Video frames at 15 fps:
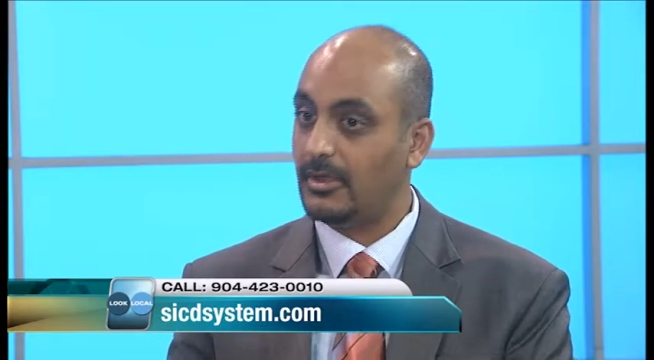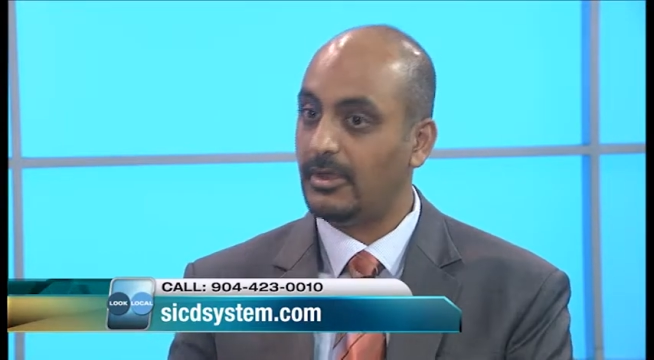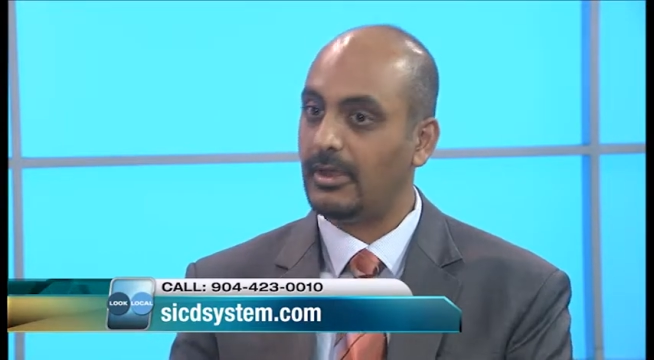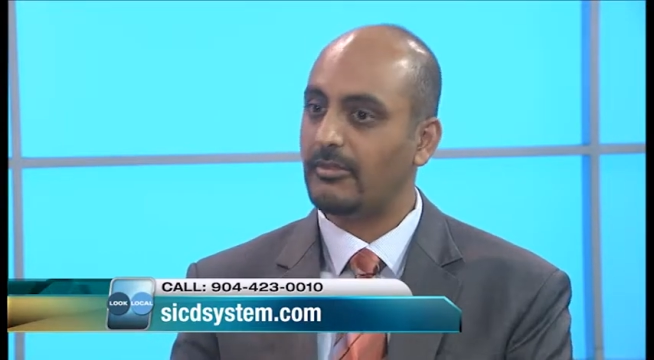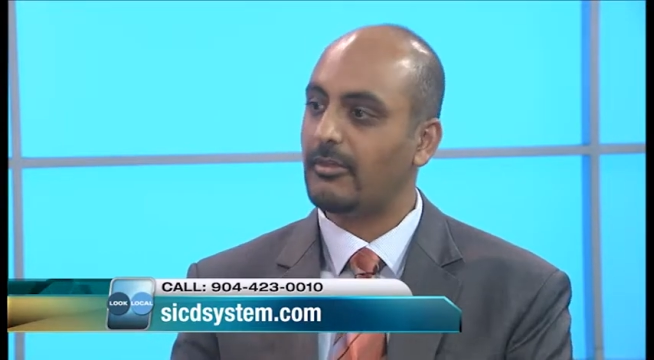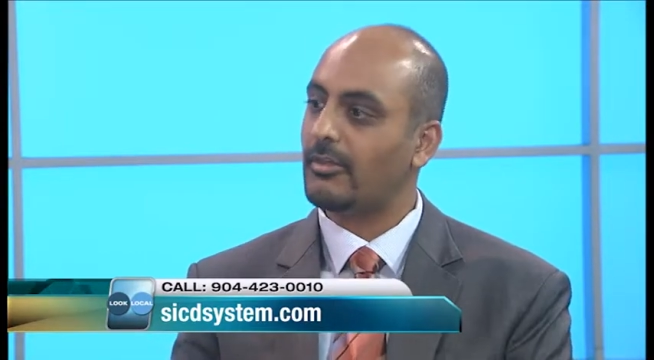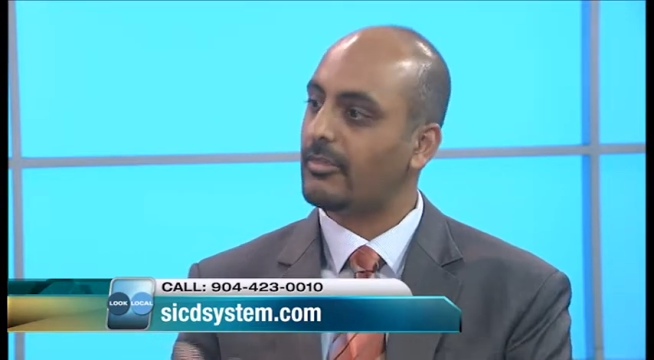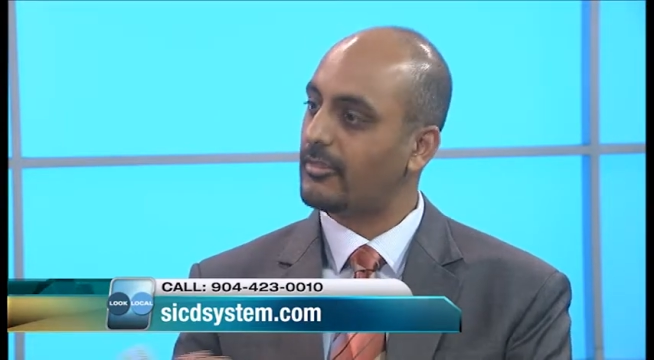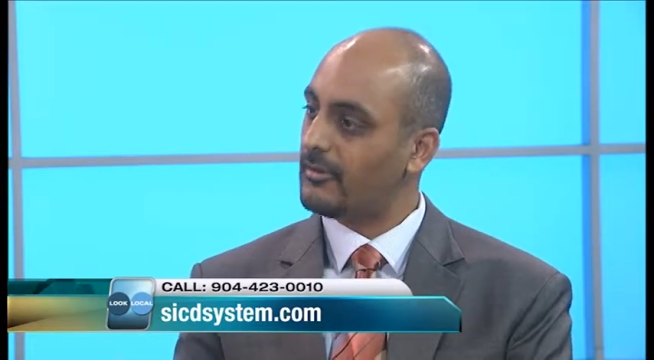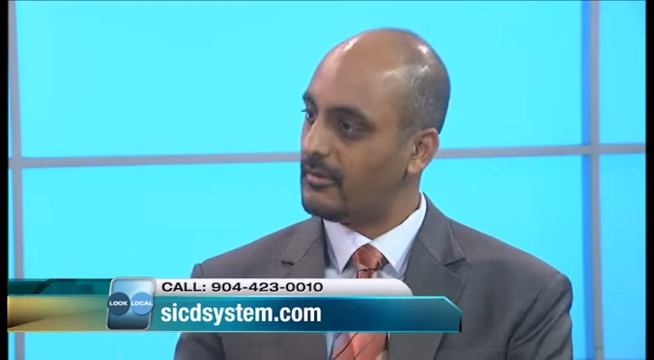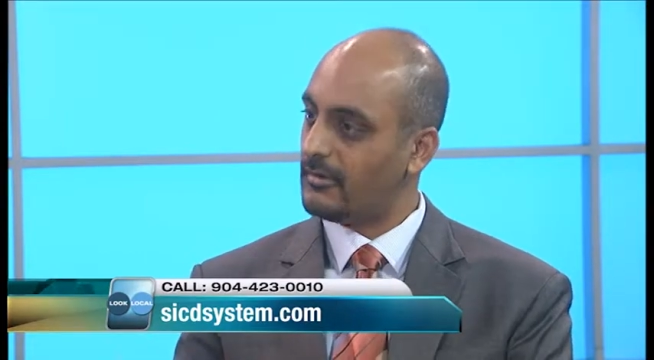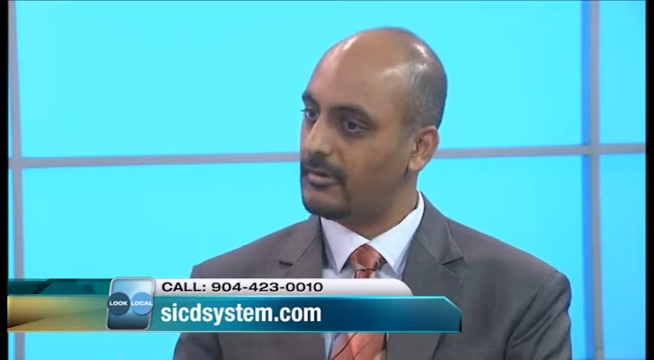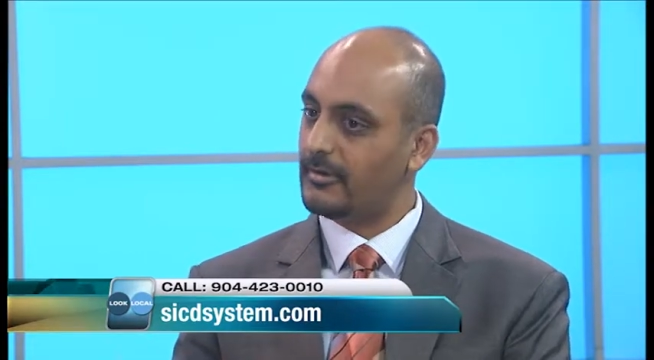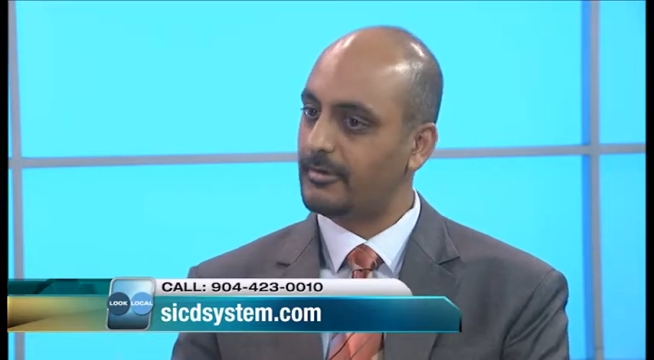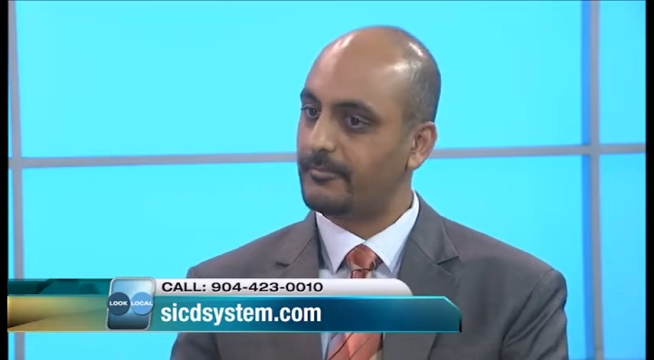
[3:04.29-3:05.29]
And the
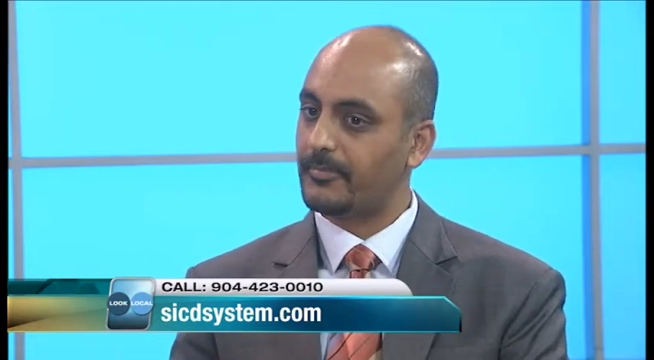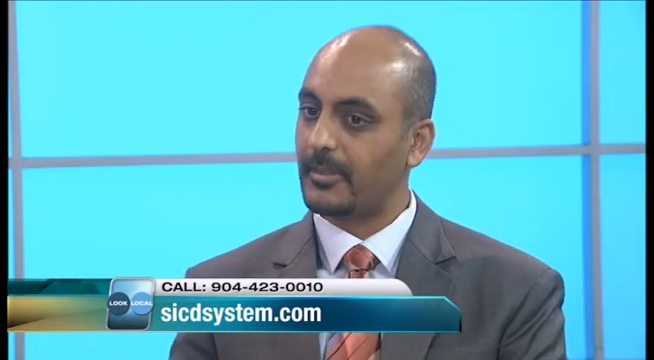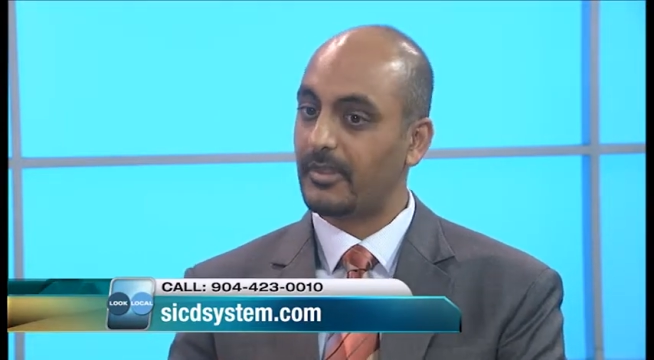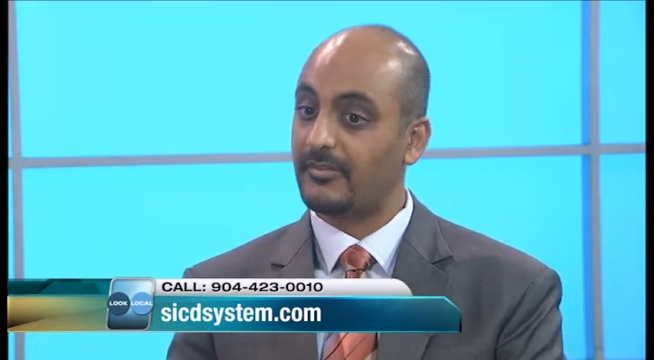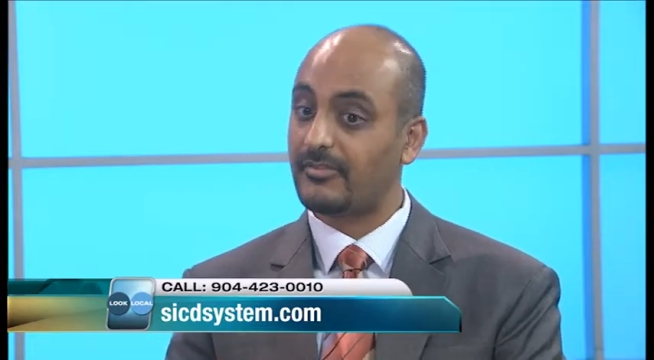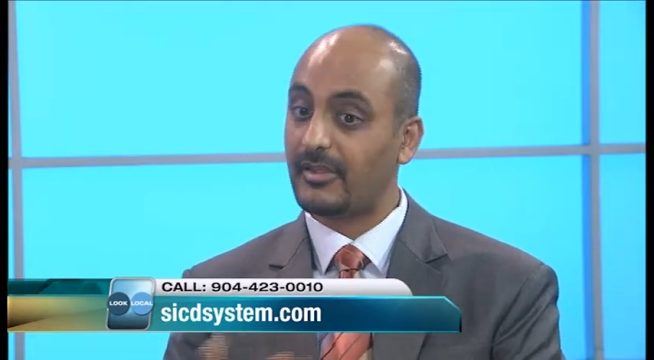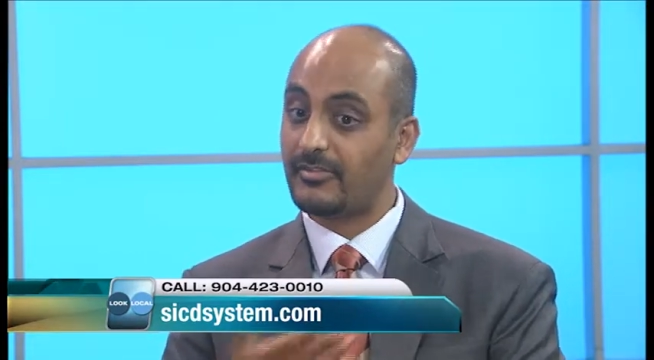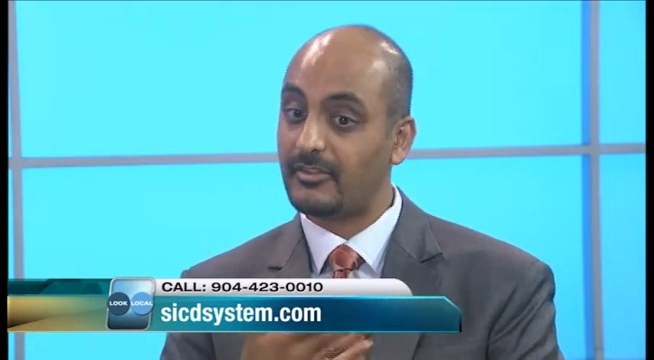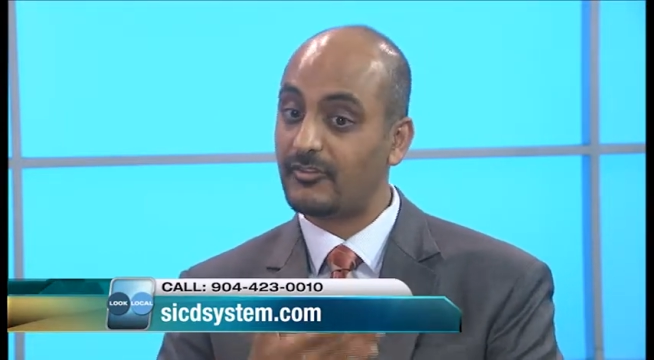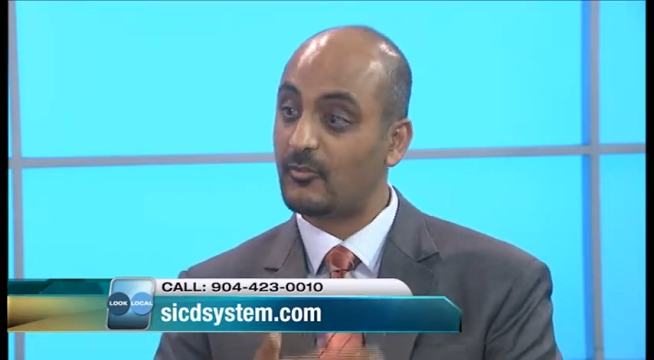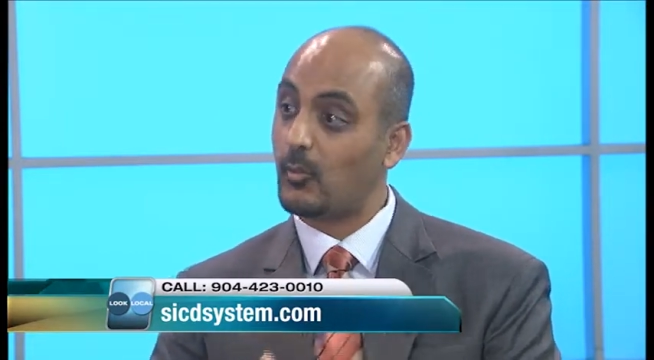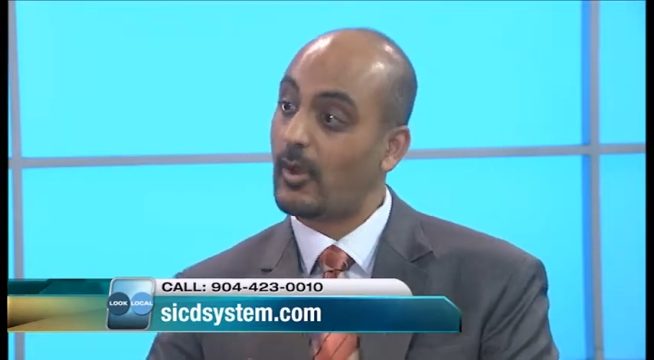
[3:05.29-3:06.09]
third is that this